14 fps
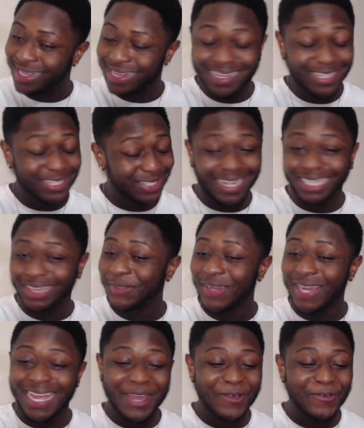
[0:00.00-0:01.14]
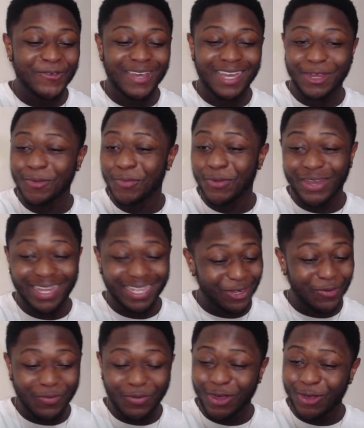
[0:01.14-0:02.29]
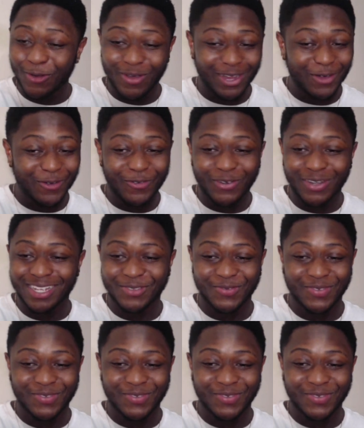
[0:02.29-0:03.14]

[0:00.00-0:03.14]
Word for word: It's like 3 a.m., man. Your boy woke up for this,